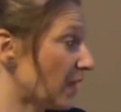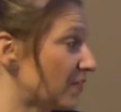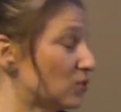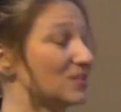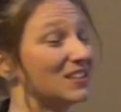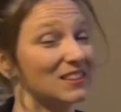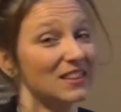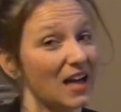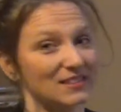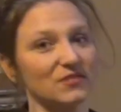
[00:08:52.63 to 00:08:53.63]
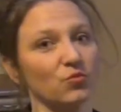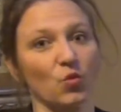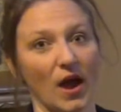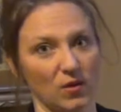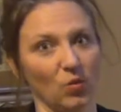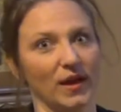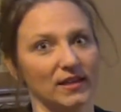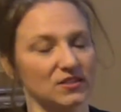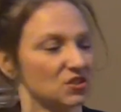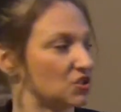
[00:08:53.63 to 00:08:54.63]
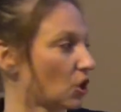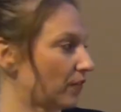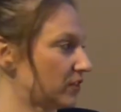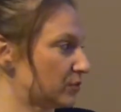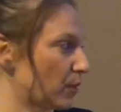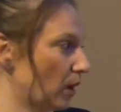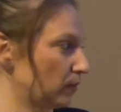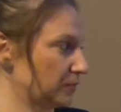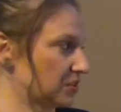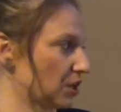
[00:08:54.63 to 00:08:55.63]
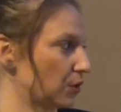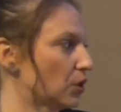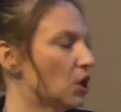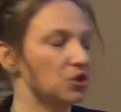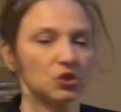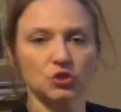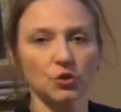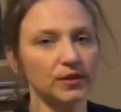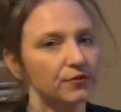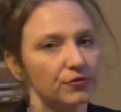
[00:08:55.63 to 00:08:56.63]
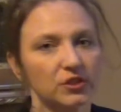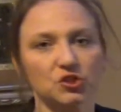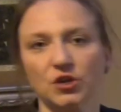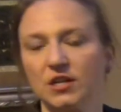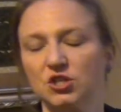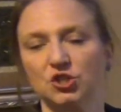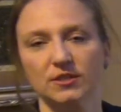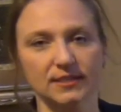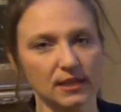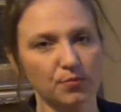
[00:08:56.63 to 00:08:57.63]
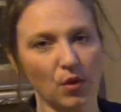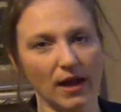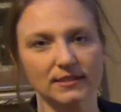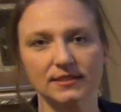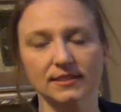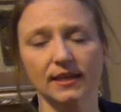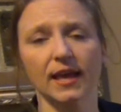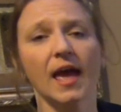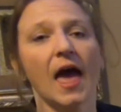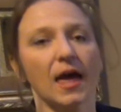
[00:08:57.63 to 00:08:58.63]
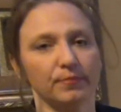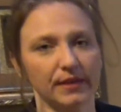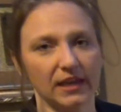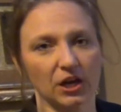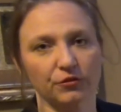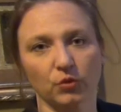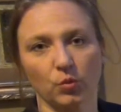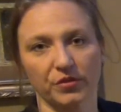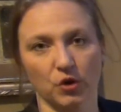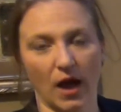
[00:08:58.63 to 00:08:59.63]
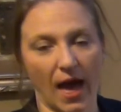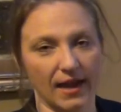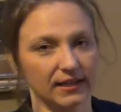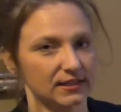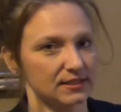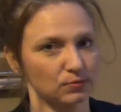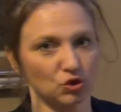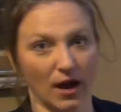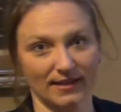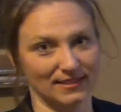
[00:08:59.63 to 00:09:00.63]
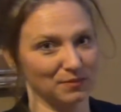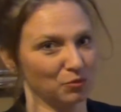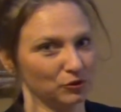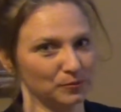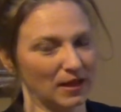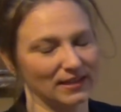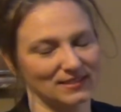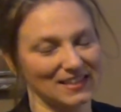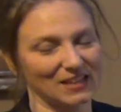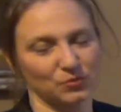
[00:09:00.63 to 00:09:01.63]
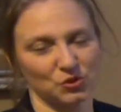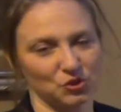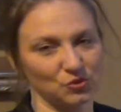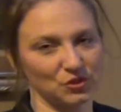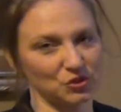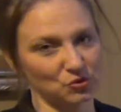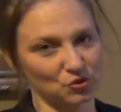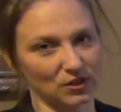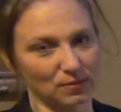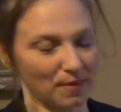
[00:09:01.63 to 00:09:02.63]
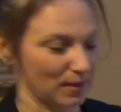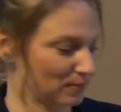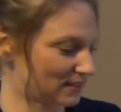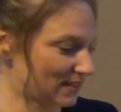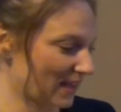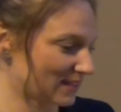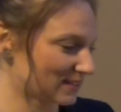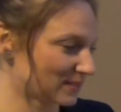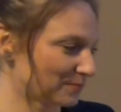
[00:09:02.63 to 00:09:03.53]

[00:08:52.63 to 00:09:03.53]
There's lots of right ways to solve these problems though. So don't get frustrated, just keep practicing and be careful with your adding and subtracting and multiplying because that's where students usually make mistakes.